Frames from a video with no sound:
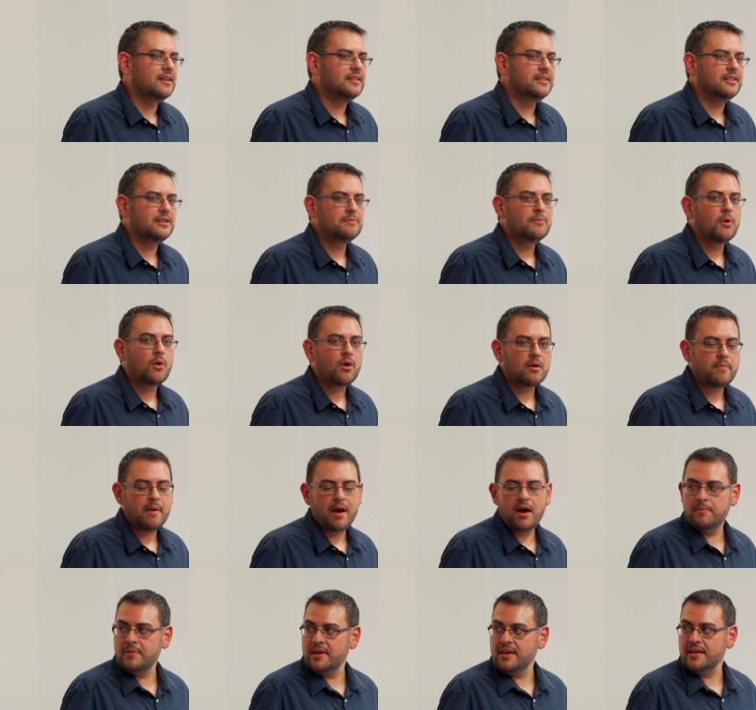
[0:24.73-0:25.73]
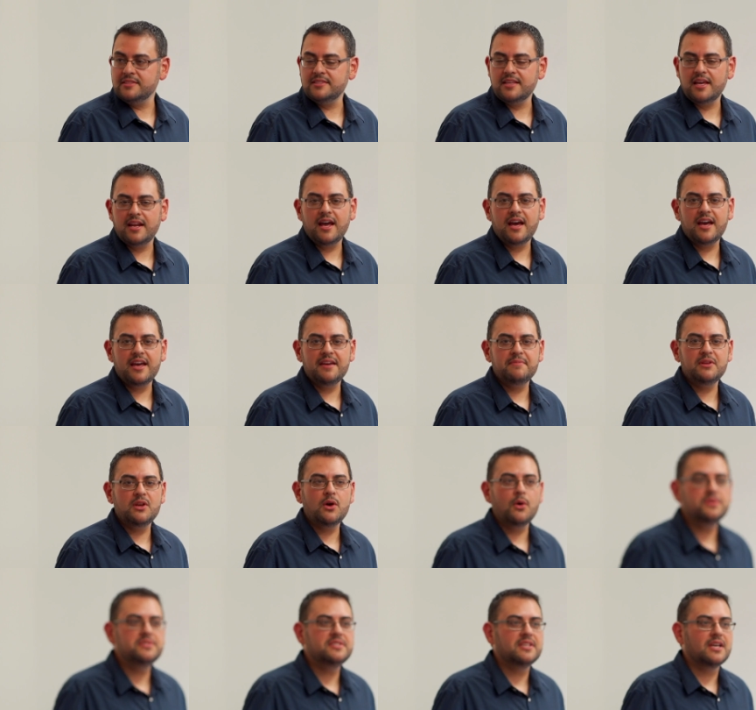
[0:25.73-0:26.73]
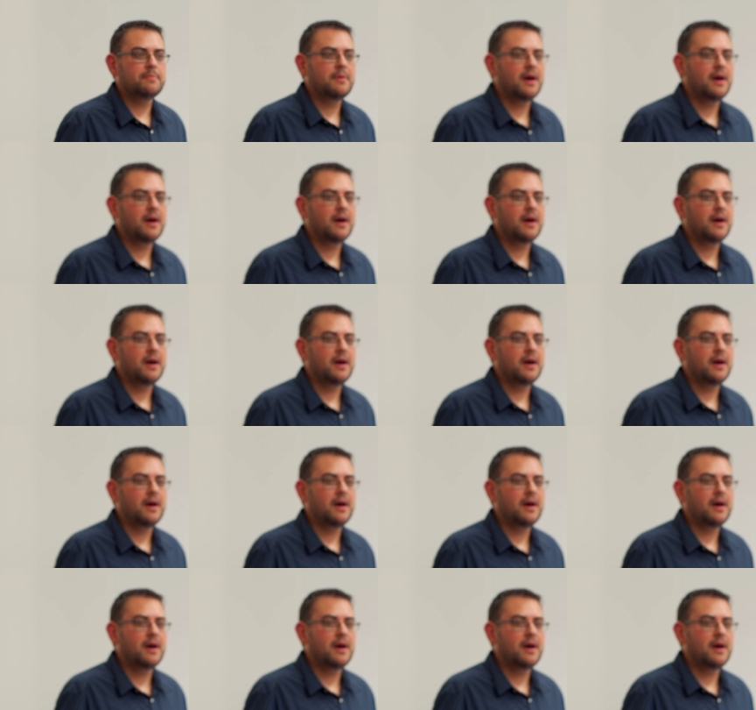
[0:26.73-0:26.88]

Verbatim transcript: a little more about me is that I've been hosting a